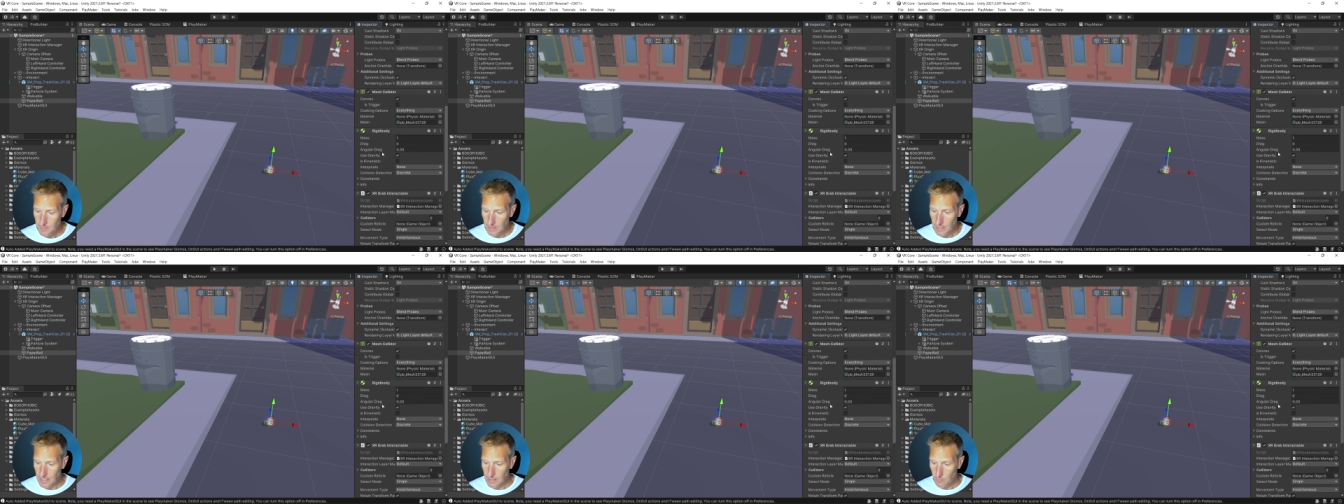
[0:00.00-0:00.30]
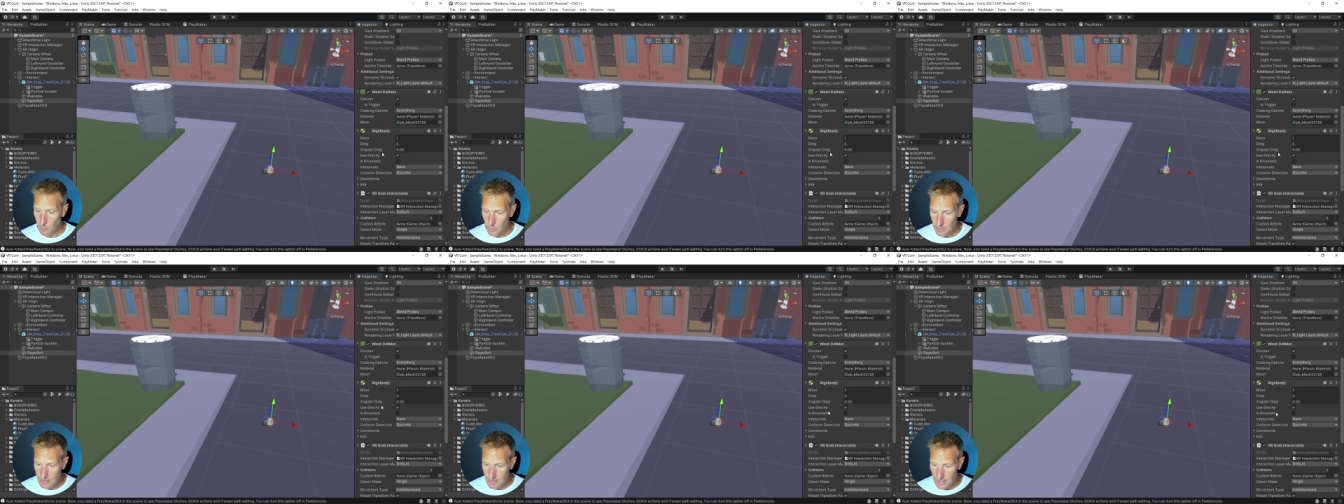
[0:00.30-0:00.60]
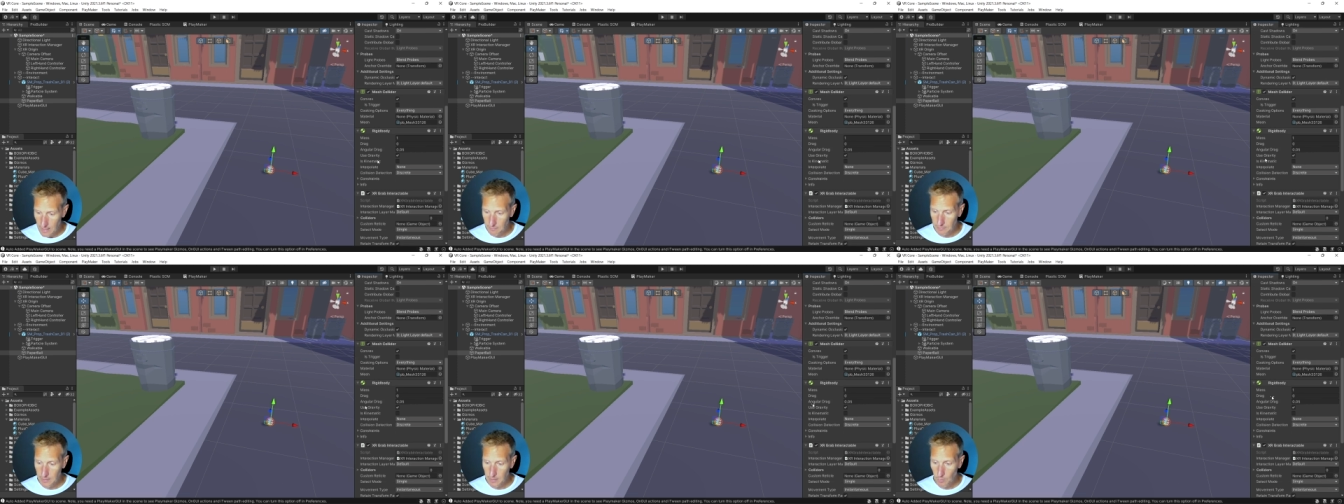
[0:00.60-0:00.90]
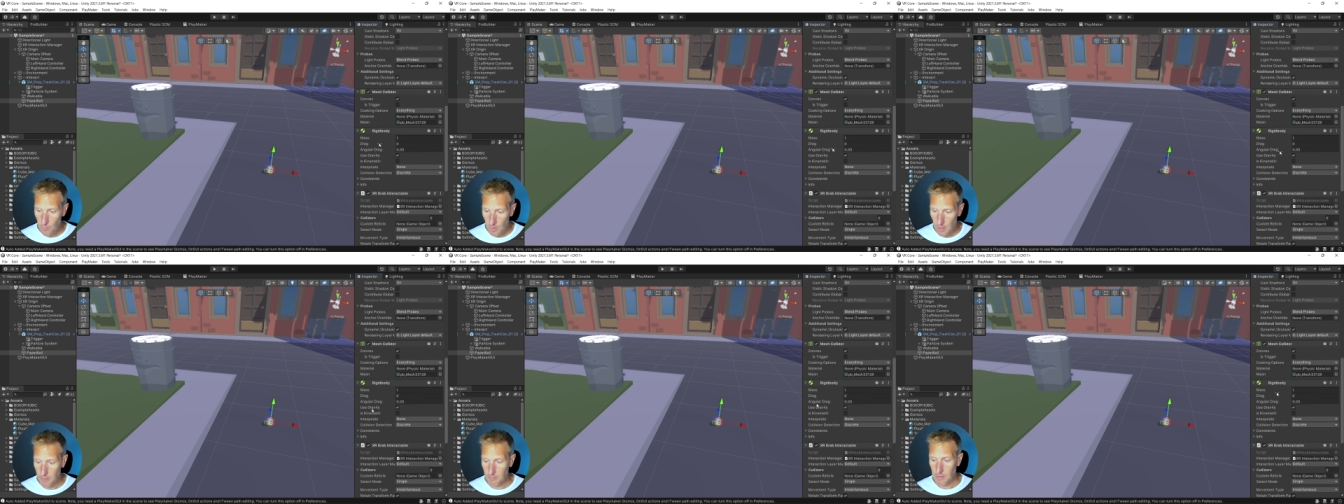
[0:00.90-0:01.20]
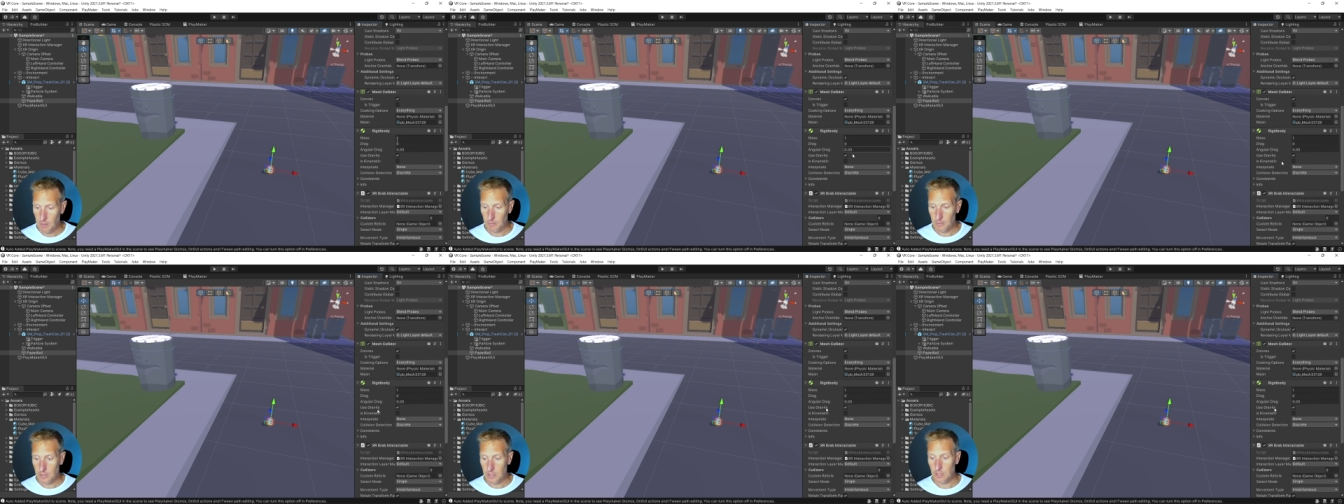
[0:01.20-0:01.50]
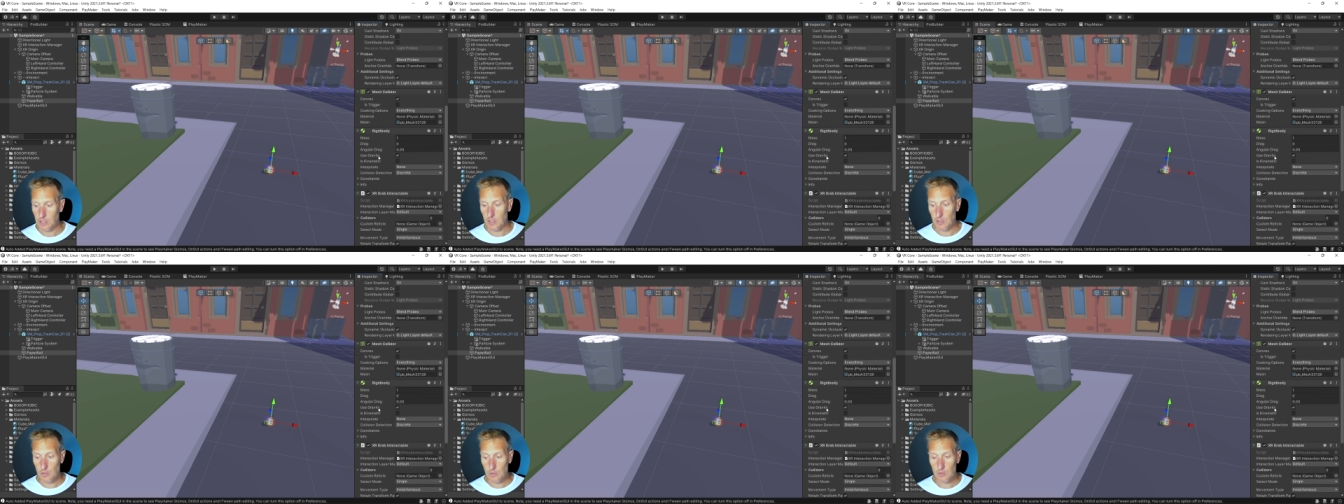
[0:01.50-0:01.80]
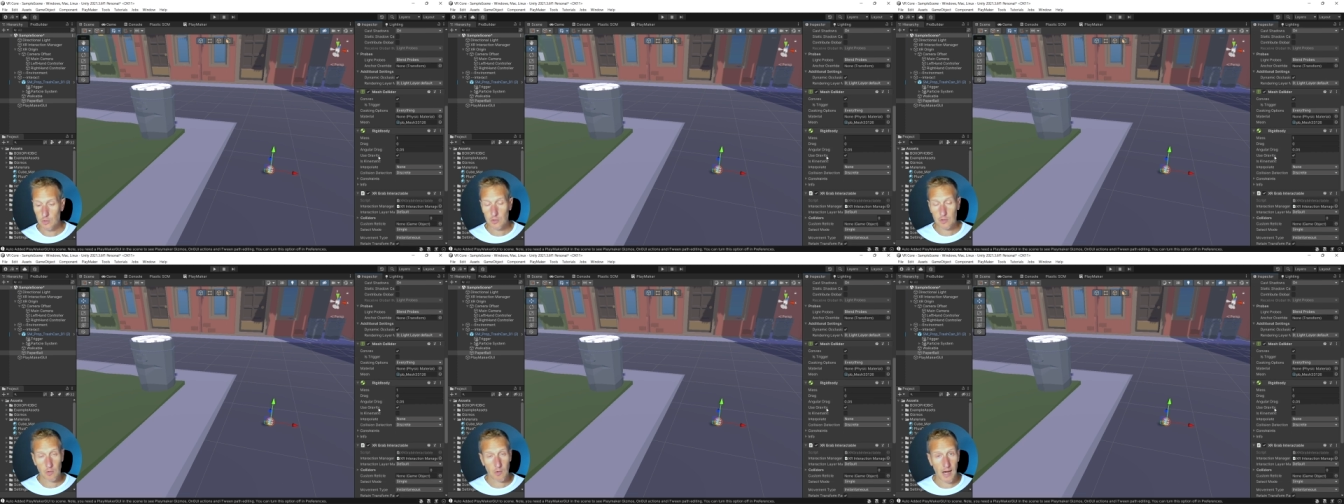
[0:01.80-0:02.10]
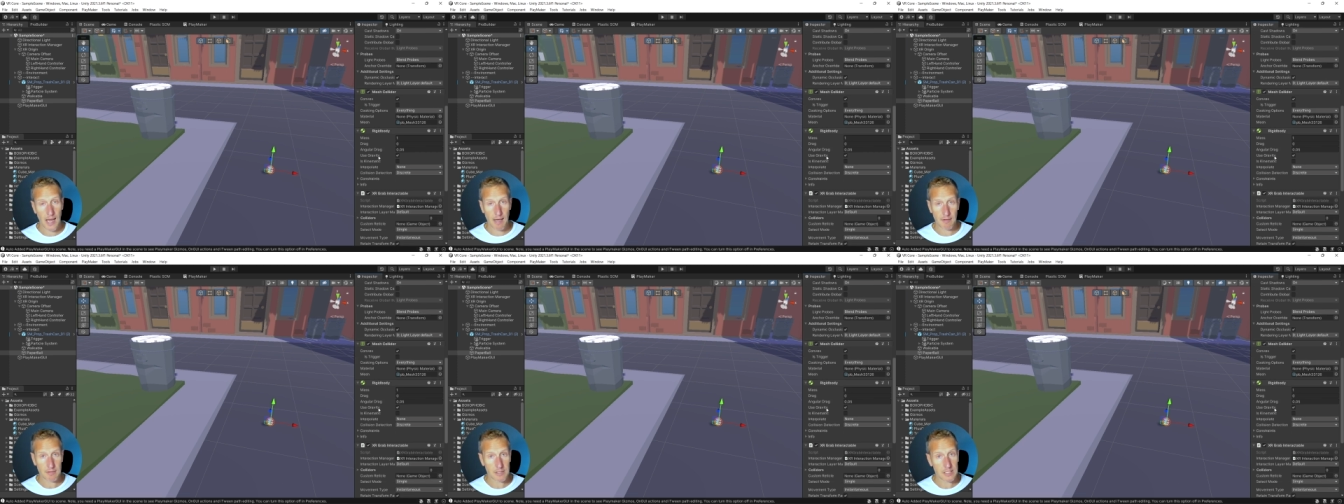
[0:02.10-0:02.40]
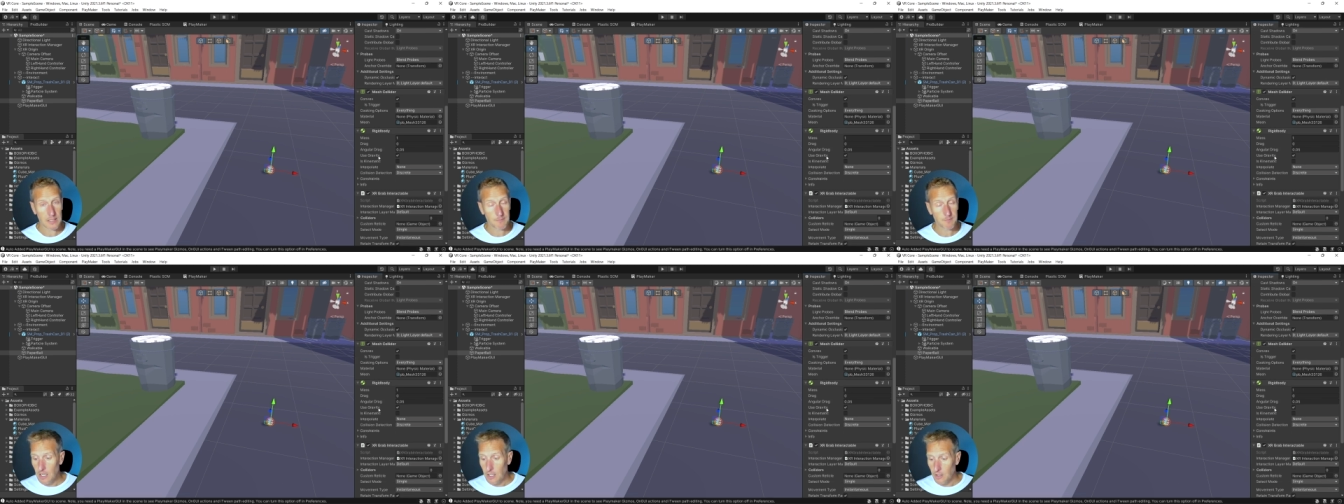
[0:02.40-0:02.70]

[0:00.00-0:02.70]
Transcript: And we definitely want to be able to use gravity.